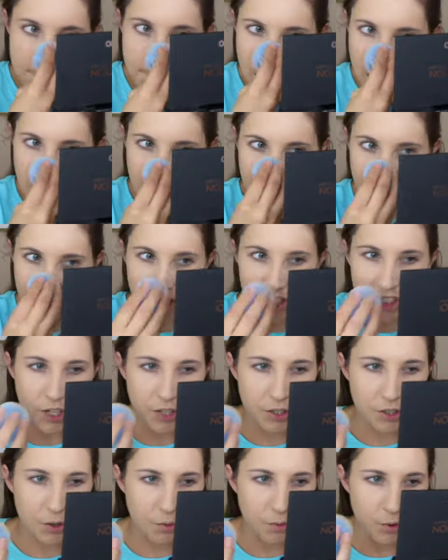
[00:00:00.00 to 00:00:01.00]
but I
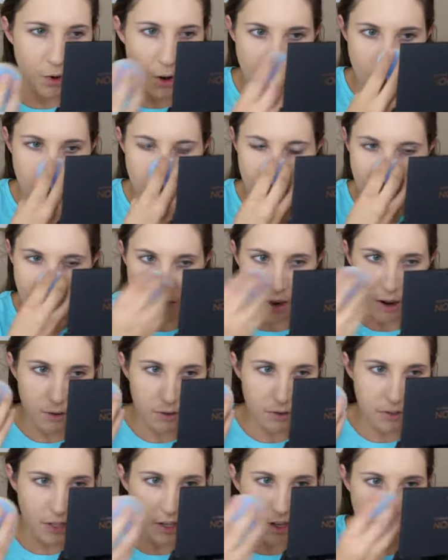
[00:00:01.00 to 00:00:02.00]
just don't know
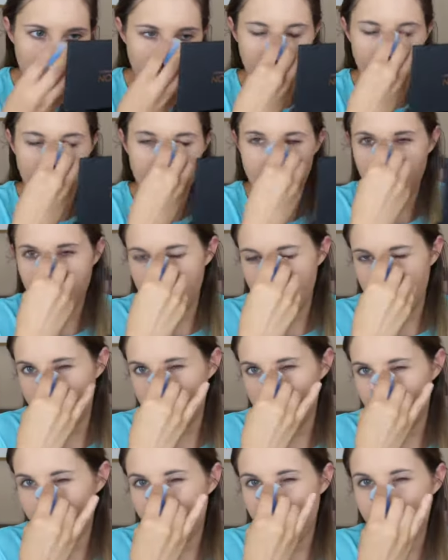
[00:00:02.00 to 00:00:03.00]
about
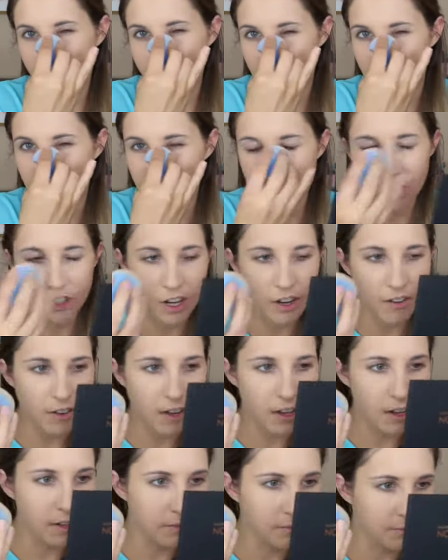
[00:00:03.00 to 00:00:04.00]
the finish of
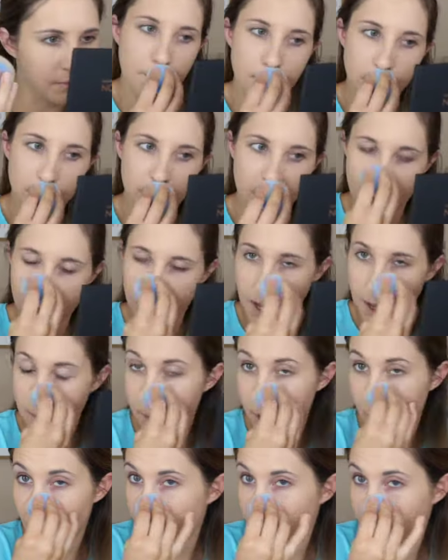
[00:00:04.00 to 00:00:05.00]
it. Again,
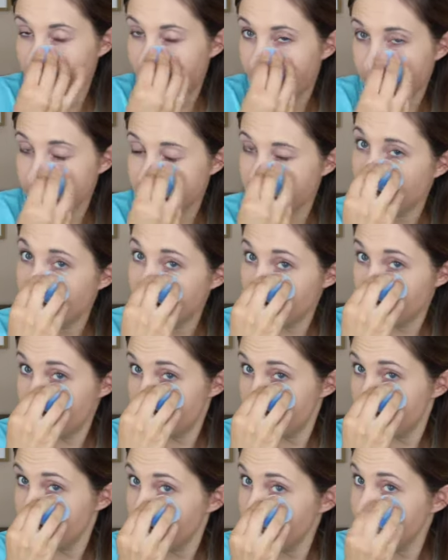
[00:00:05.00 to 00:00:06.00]
beyond the fact that I
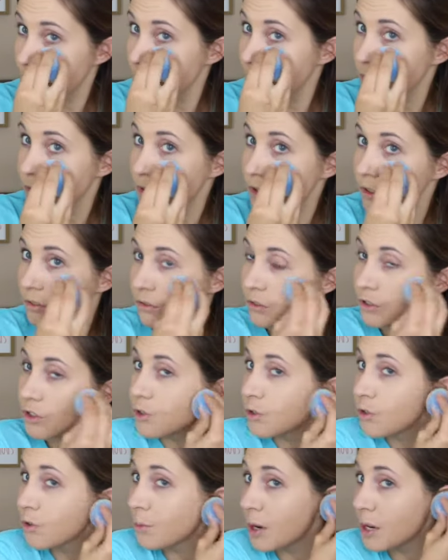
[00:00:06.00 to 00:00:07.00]
just used
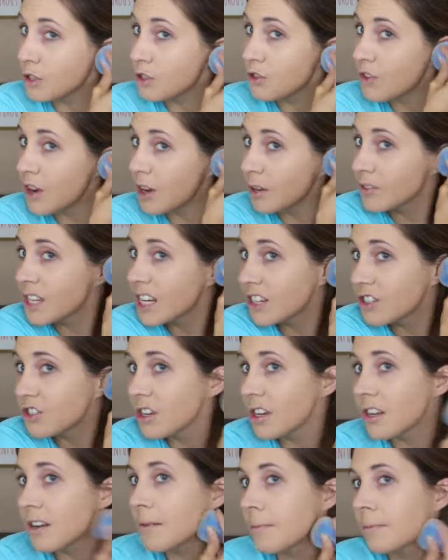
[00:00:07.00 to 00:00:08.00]
too much
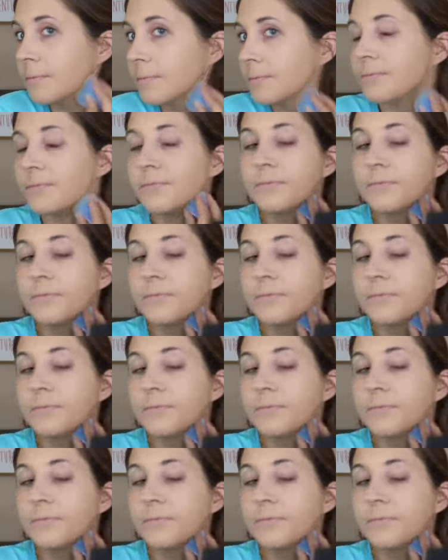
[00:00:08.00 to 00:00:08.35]
foundation.